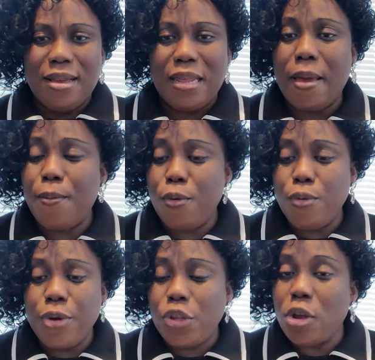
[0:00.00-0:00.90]
The Bible
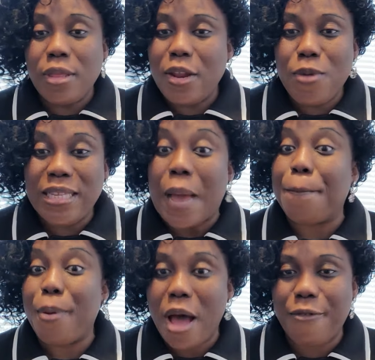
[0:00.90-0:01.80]
will read some ordinary words. They are
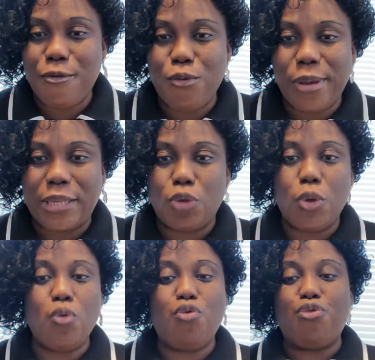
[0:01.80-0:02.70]
powerful words. So
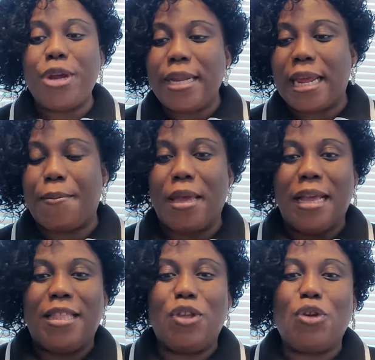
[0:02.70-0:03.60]
when you read them,
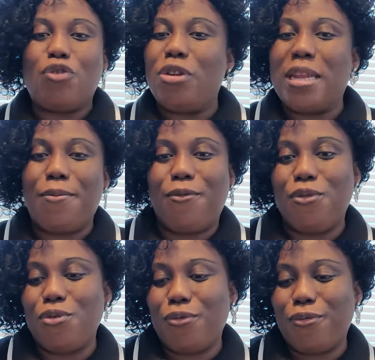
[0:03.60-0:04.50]
they don't read them
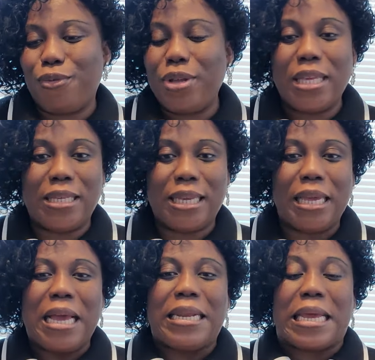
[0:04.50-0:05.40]
for reading's
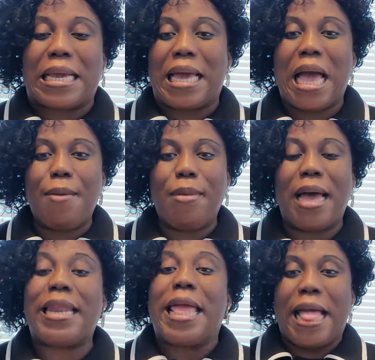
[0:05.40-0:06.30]
sake. They come
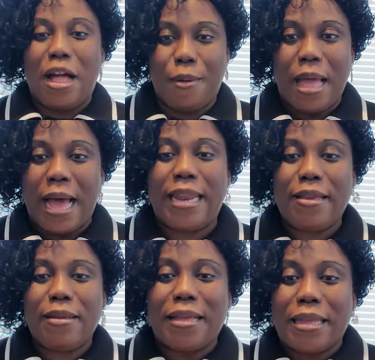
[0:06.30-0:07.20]
and they help and
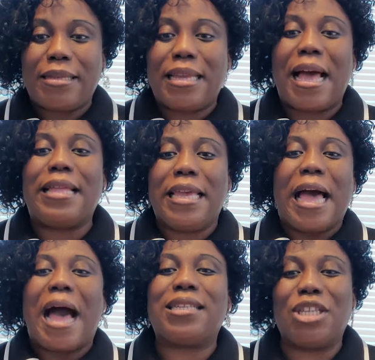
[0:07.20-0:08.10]
they
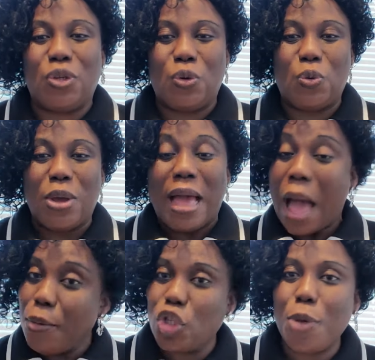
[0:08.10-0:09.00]
act in you.
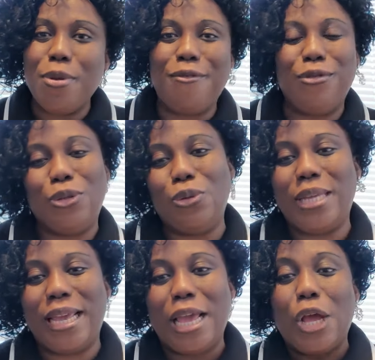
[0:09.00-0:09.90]
I will stop here for
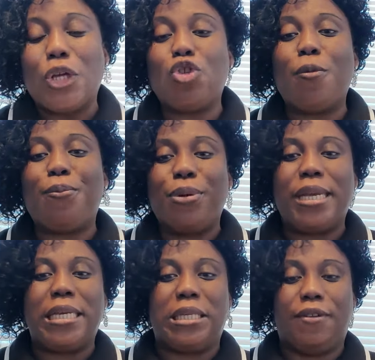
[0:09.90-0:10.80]
today. So
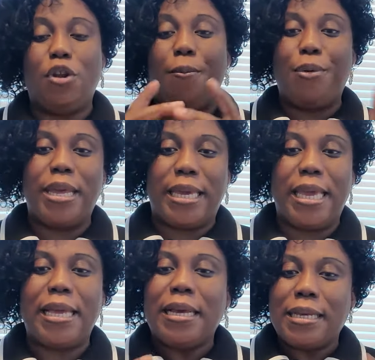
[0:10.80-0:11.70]
please, if you're not born
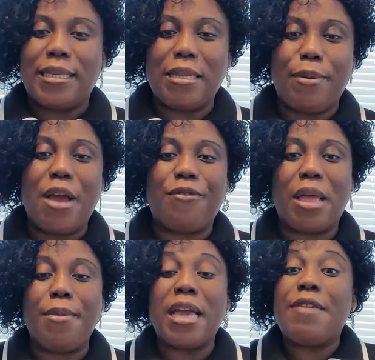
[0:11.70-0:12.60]
again, say the prayer
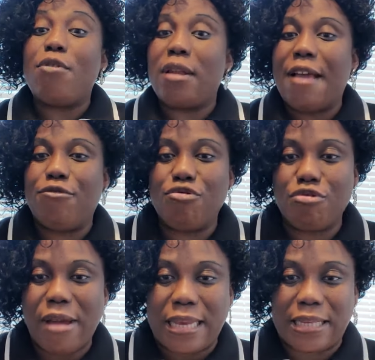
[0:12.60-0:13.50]
after me and give your life to
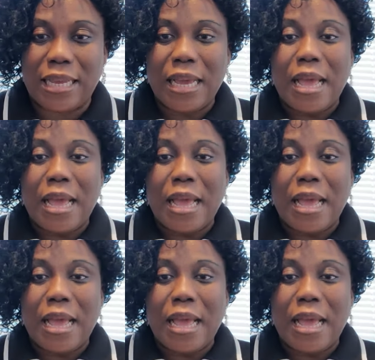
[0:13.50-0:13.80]
Christ.